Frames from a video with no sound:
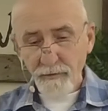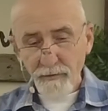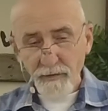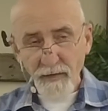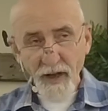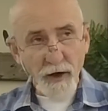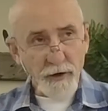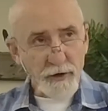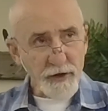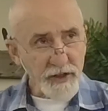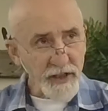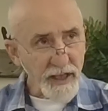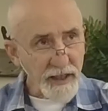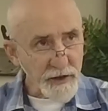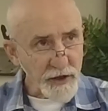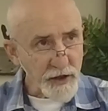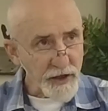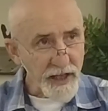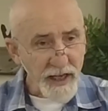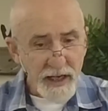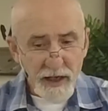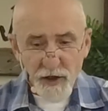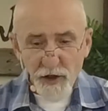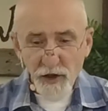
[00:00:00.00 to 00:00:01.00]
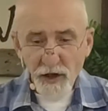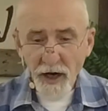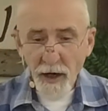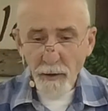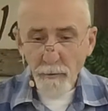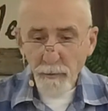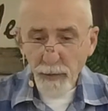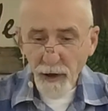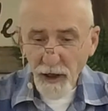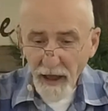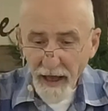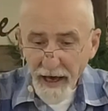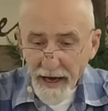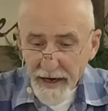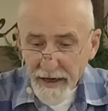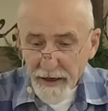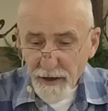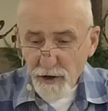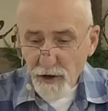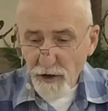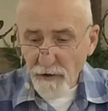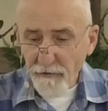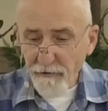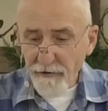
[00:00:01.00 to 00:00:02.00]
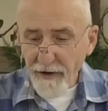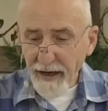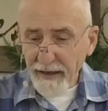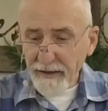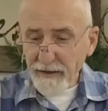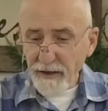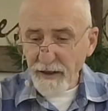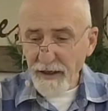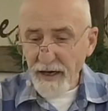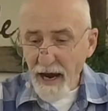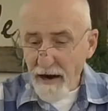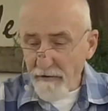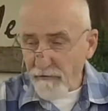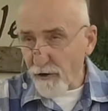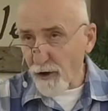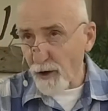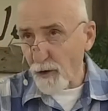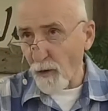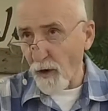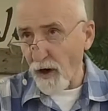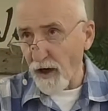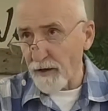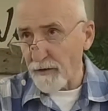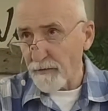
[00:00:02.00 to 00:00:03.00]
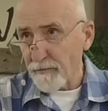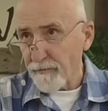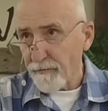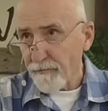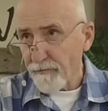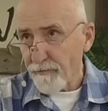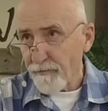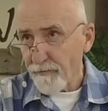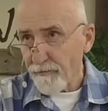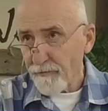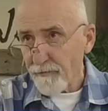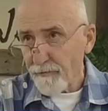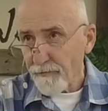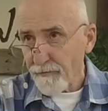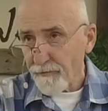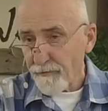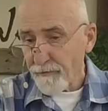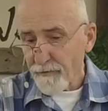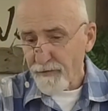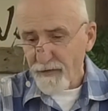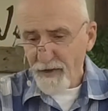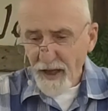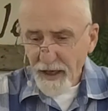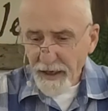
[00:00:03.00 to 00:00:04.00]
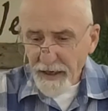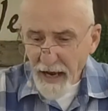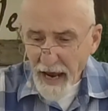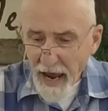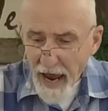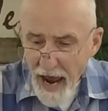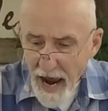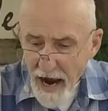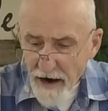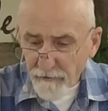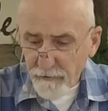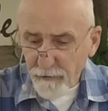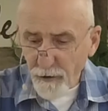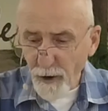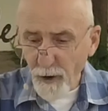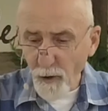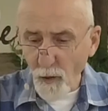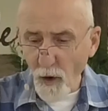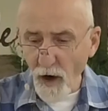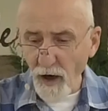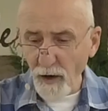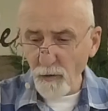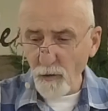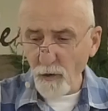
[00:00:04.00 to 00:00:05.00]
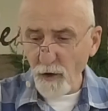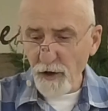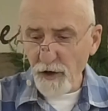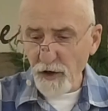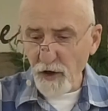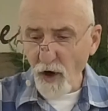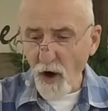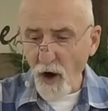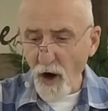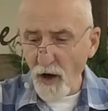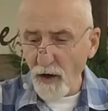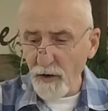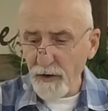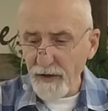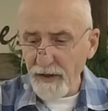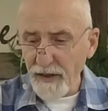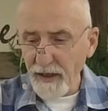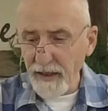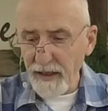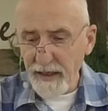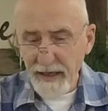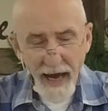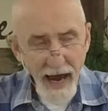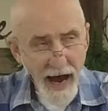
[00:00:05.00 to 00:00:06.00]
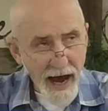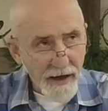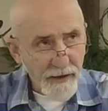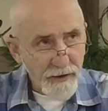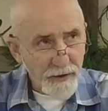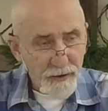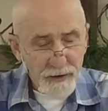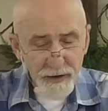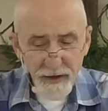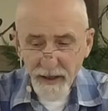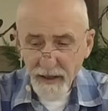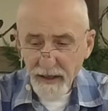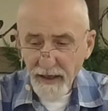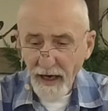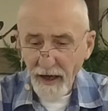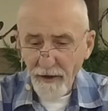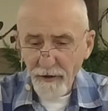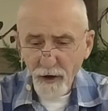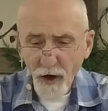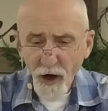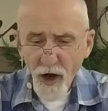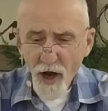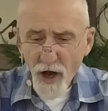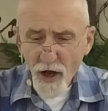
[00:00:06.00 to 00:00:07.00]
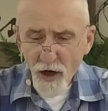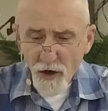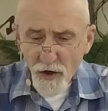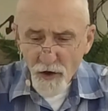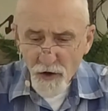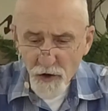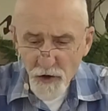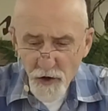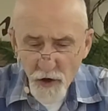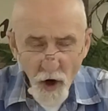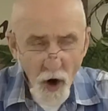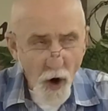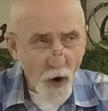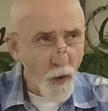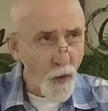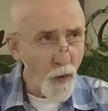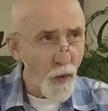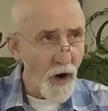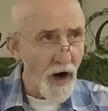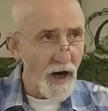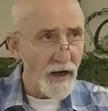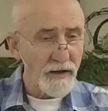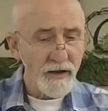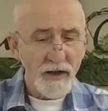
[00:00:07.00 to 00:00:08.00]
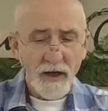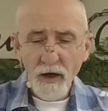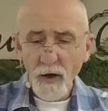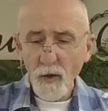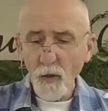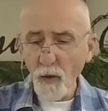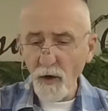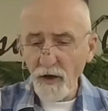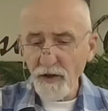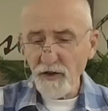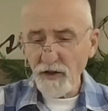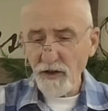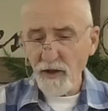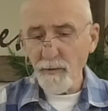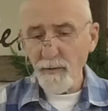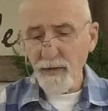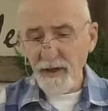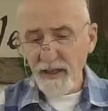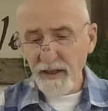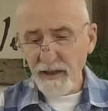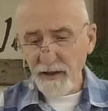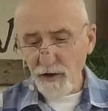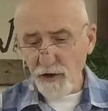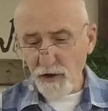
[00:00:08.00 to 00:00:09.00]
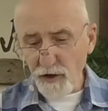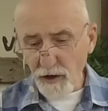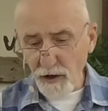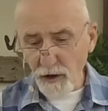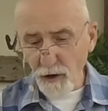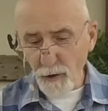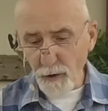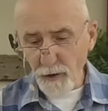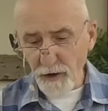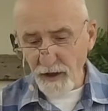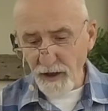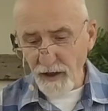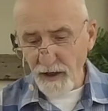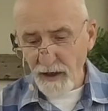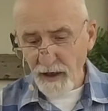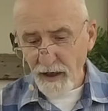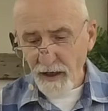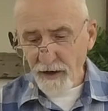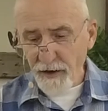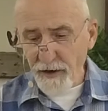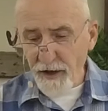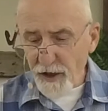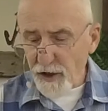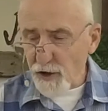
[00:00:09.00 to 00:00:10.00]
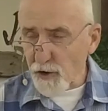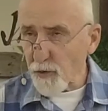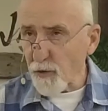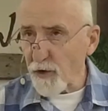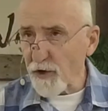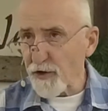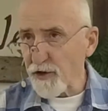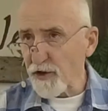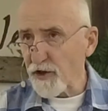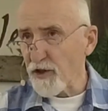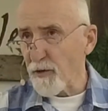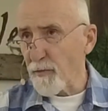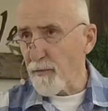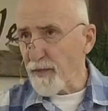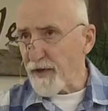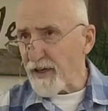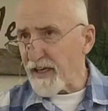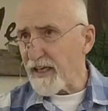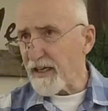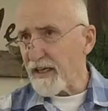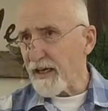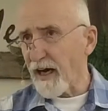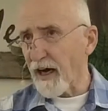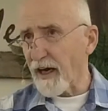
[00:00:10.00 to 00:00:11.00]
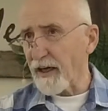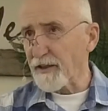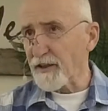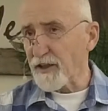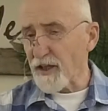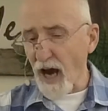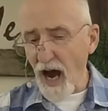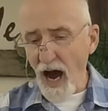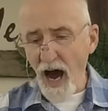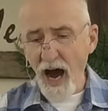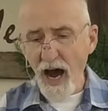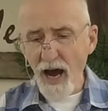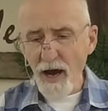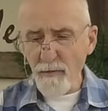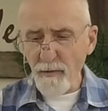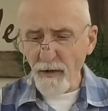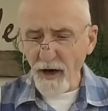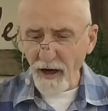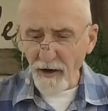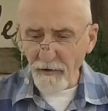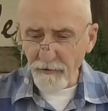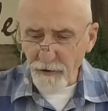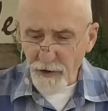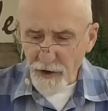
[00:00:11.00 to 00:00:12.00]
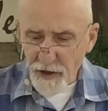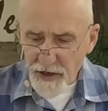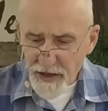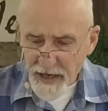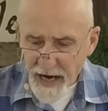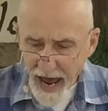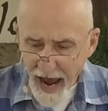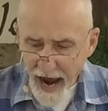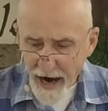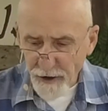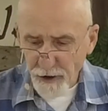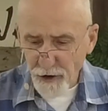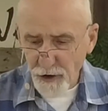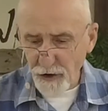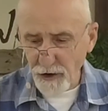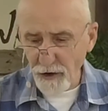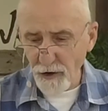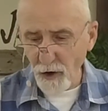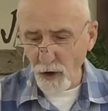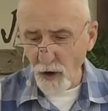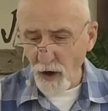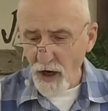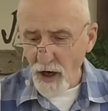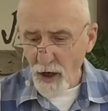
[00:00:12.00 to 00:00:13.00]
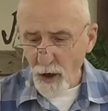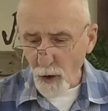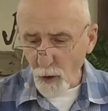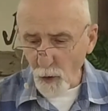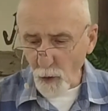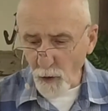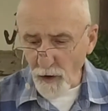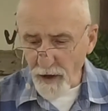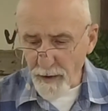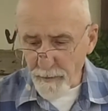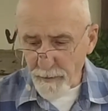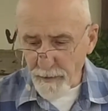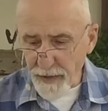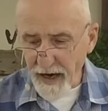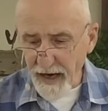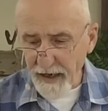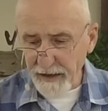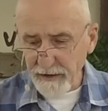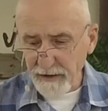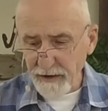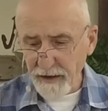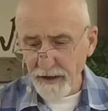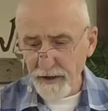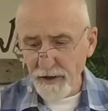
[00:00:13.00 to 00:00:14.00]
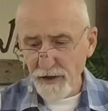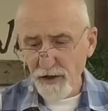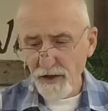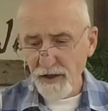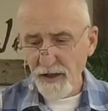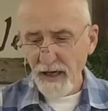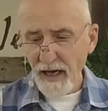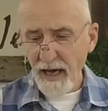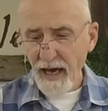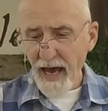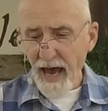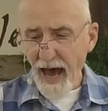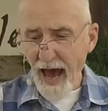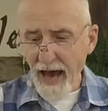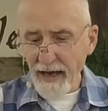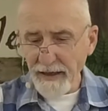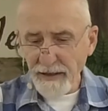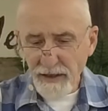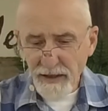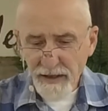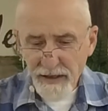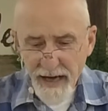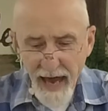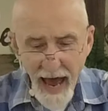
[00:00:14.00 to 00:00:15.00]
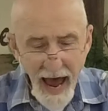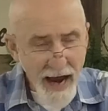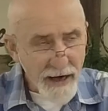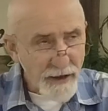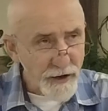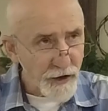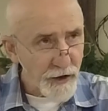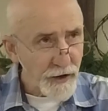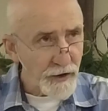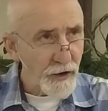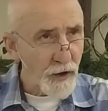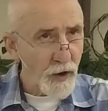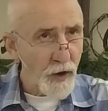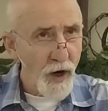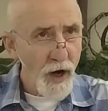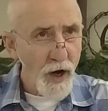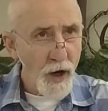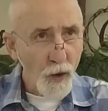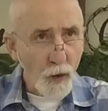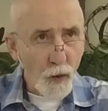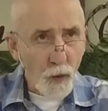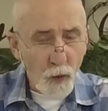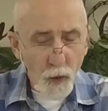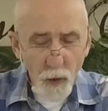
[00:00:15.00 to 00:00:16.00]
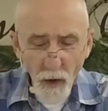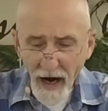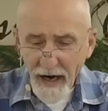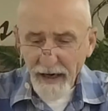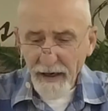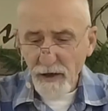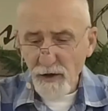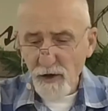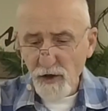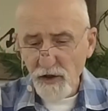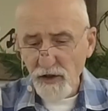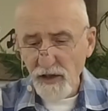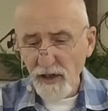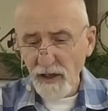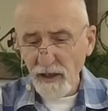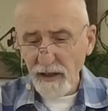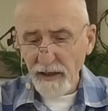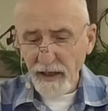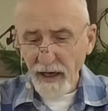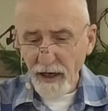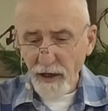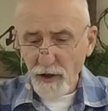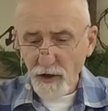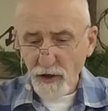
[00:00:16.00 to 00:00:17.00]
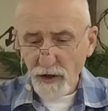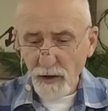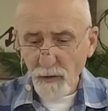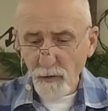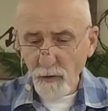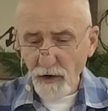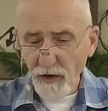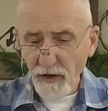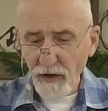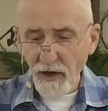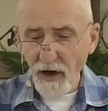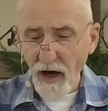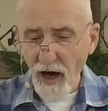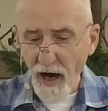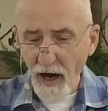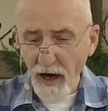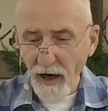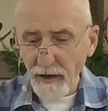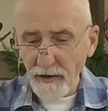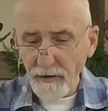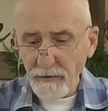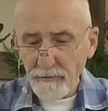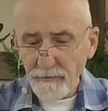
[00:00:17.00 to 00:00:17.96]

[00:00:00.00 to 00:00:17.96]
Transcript: Now, since these plagues affected everyone, then everyone was called to gather together. No one was to be excluded. This was to be a time of national repentance and national reconciliation with God.